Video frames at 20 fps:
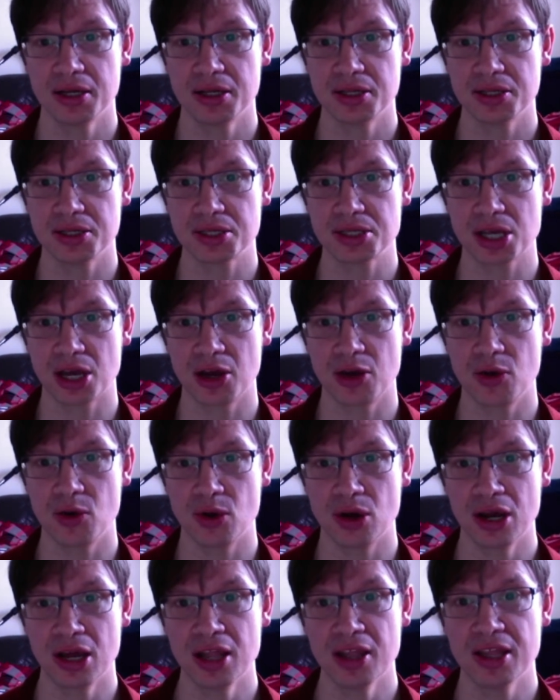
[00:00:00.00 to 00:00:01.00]
So
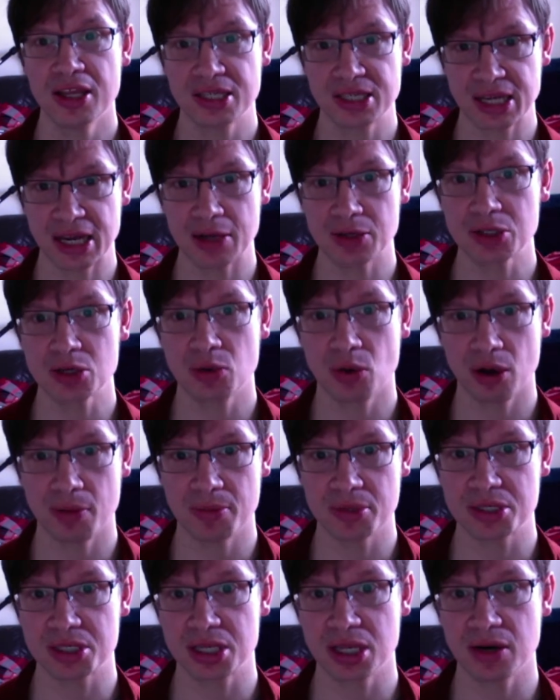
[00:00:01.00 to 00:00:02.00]
this sounds quite
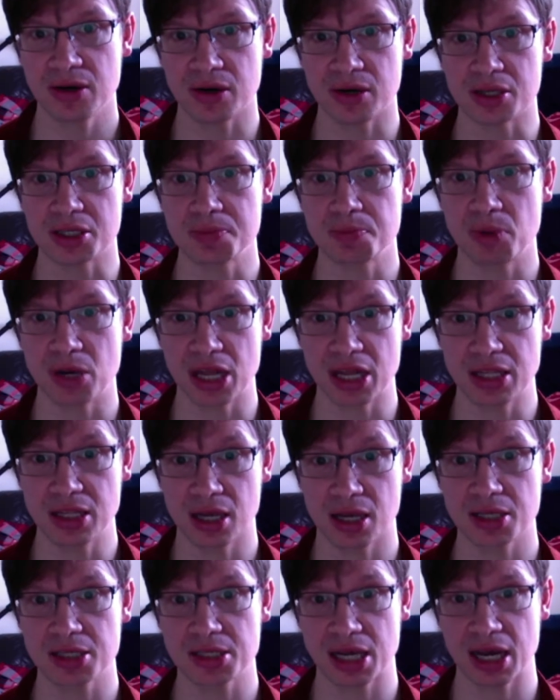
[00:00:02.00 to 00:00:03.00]
mysterious, but it
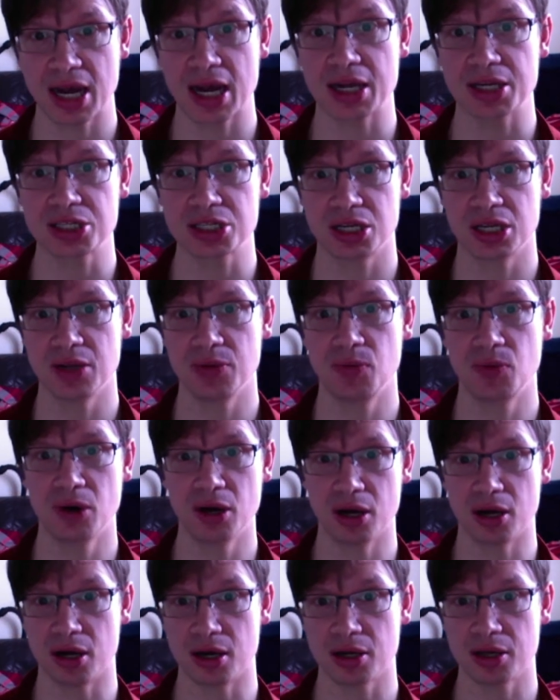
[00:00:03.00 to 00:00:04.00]
does actually
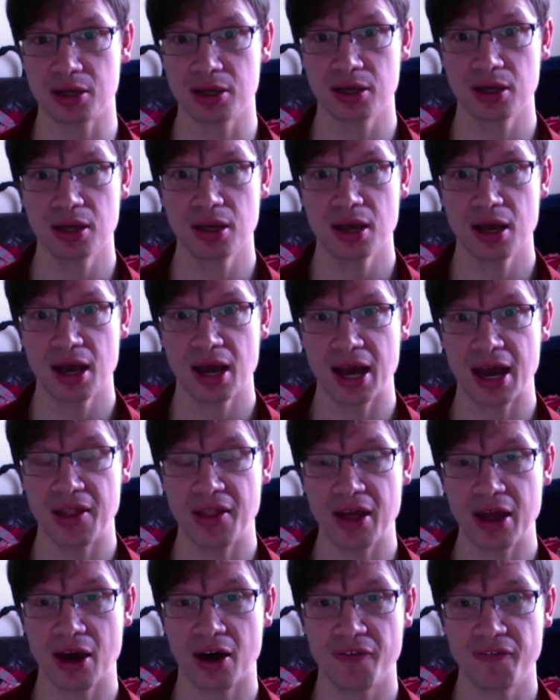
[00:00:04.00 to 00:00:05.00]
work, and
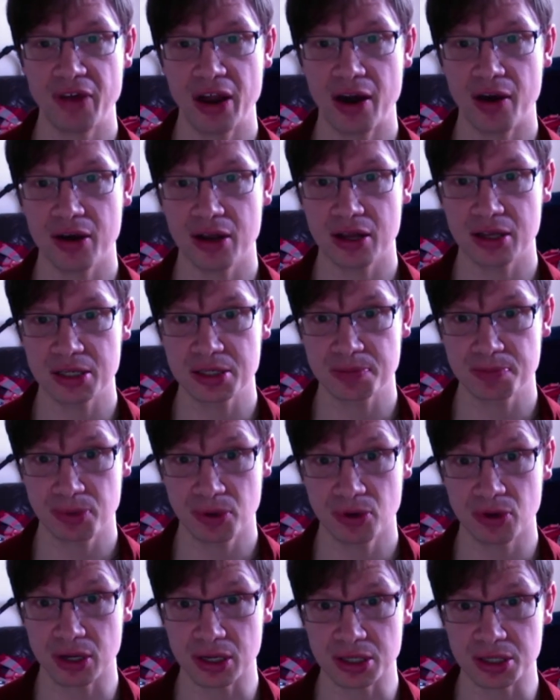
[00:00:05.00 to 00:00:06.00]
there are various
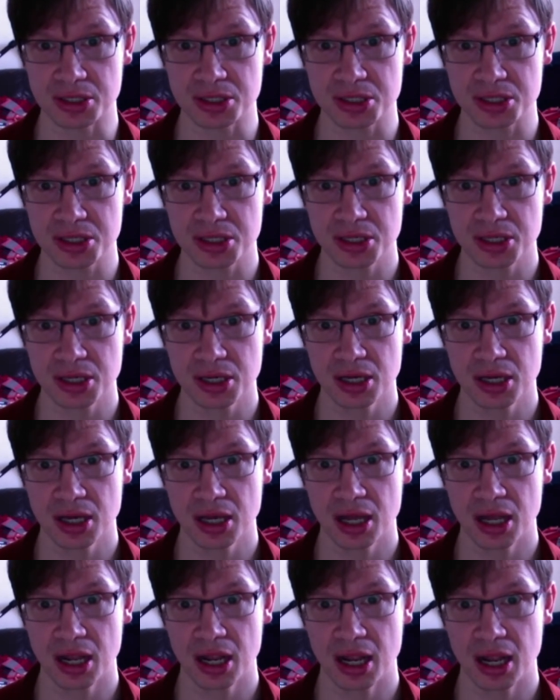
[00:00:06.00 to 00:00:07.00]
points.
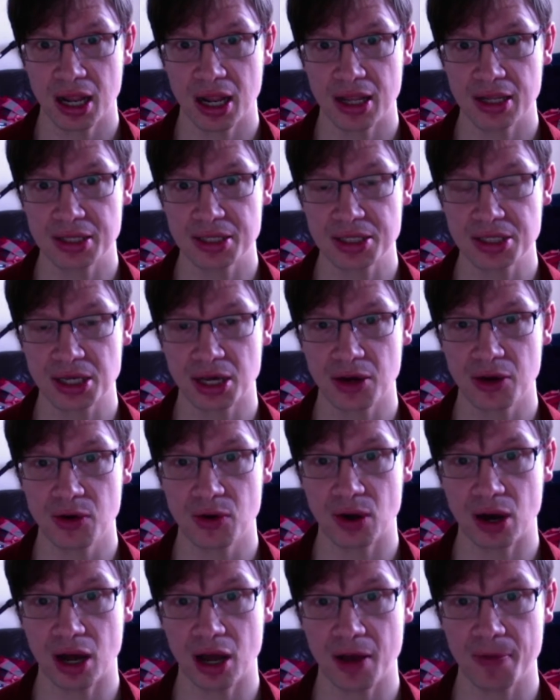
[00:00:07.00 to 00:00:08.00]
So
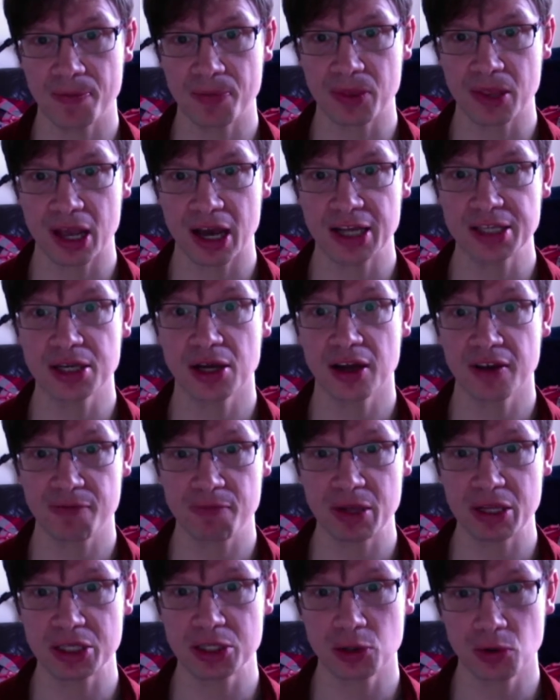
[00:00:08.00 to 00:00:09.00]
as I've
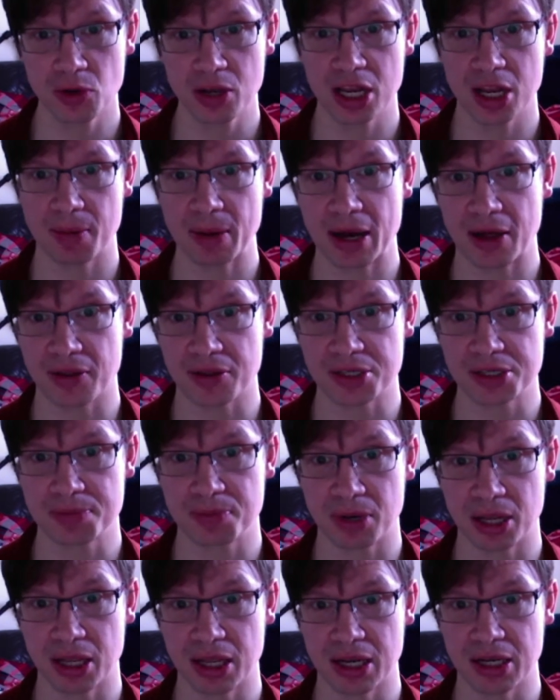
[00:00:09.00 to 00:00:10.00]
been talking about the
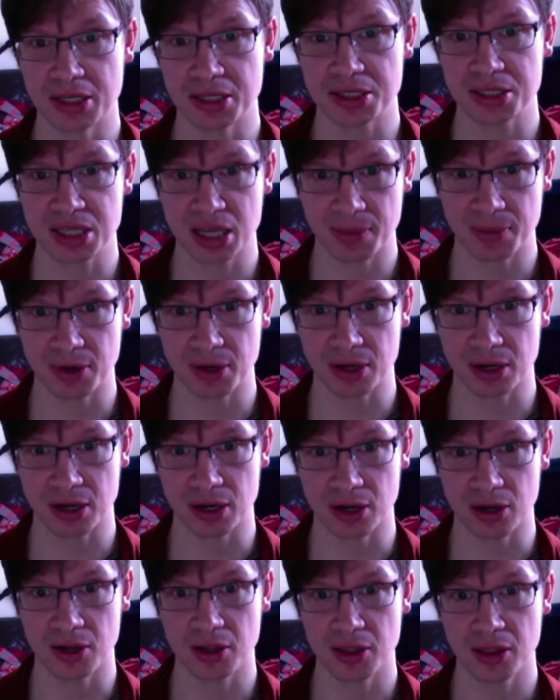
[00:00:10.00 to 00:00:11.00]
spleen and stomach a
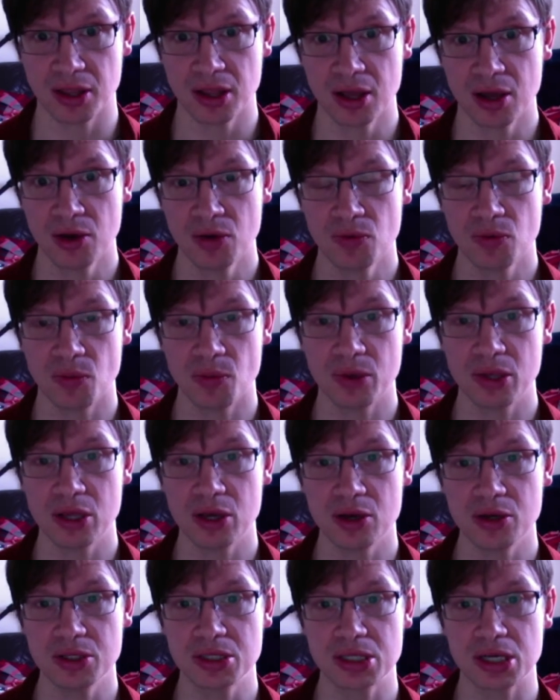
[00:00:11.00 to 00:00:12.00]
lot, what we
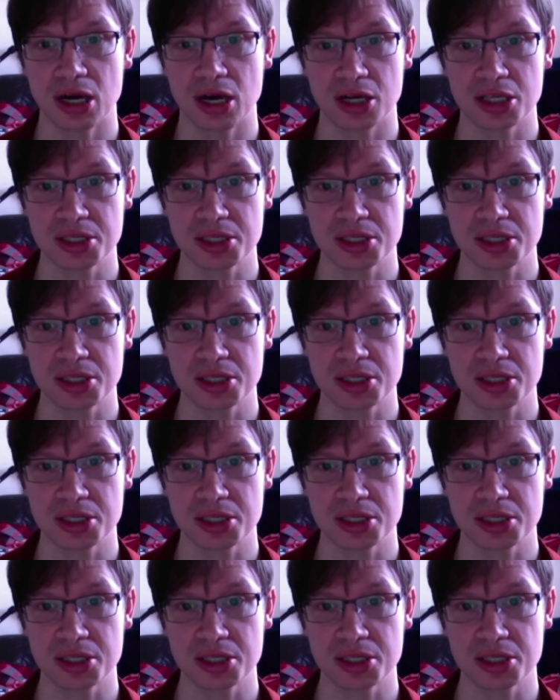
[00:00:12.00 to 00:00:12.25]
use are